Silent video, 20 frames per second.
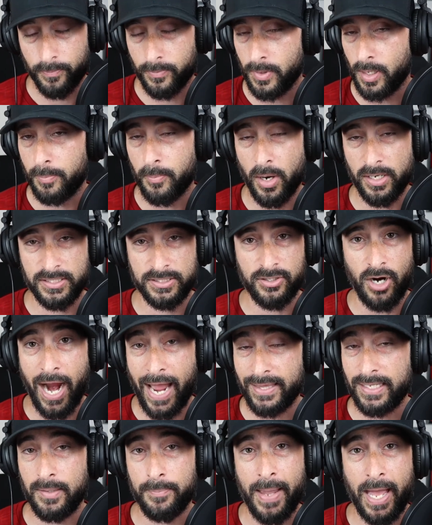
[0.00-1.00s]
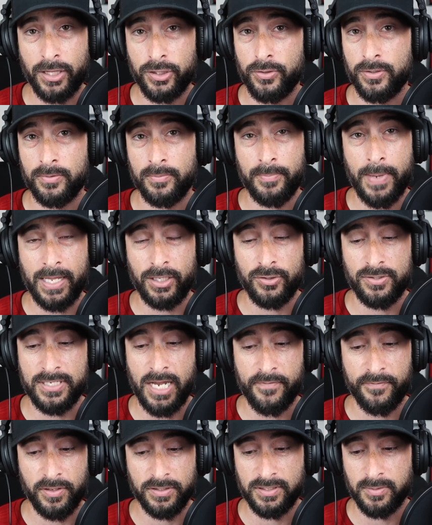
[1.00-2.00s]
The must start. I think Matthew
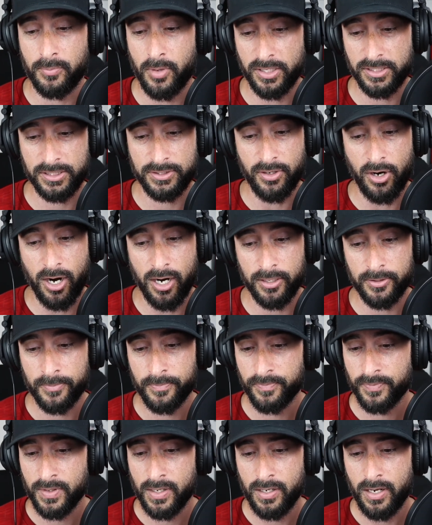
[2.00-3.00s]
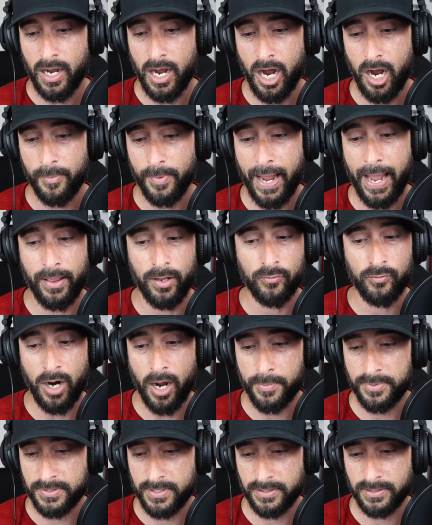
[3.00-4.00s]
Stafford's a must start. Allen
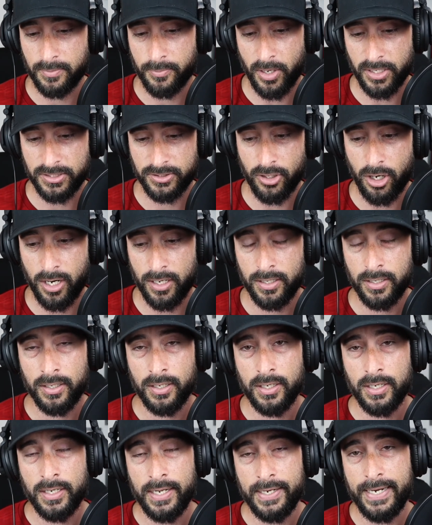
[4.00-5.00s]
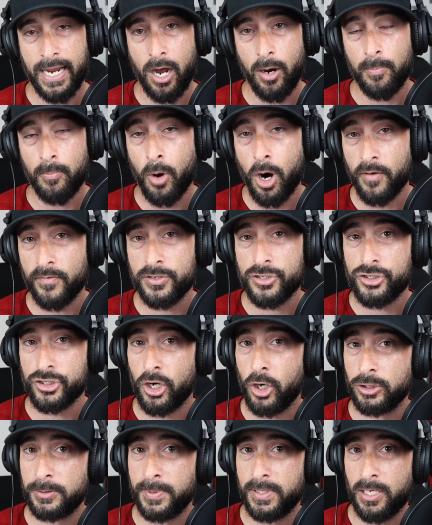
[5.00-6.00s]
Robinson's a must start. Now, Marvin
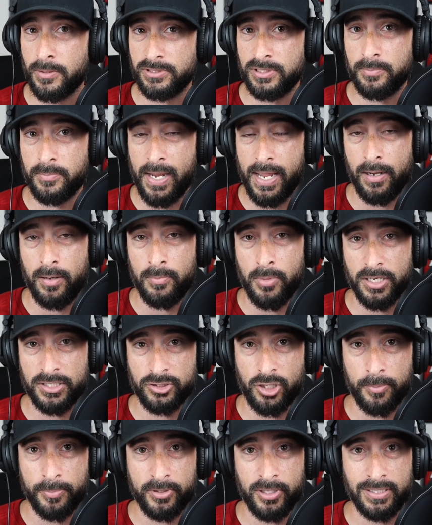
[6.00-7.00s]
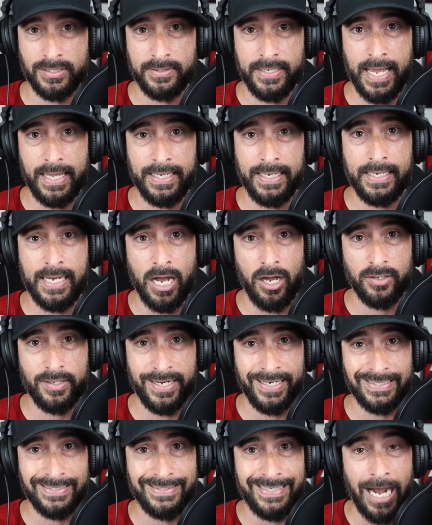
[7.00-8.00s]
Jones becomes a must start because Kenny
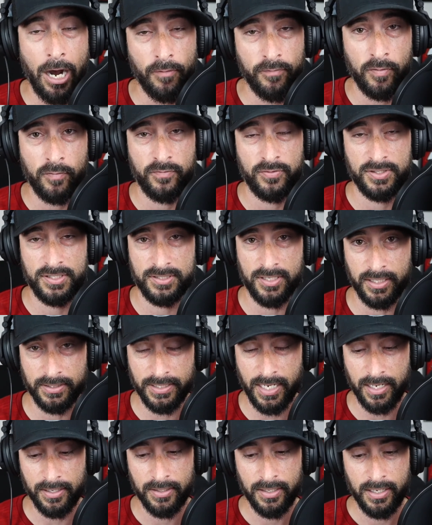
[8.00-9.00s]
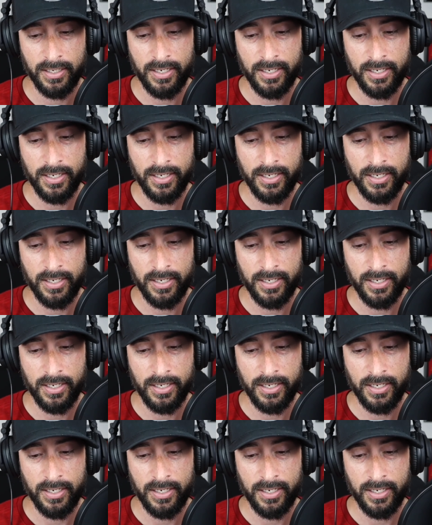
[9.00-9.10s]
Galladay is doubtful for Sunday.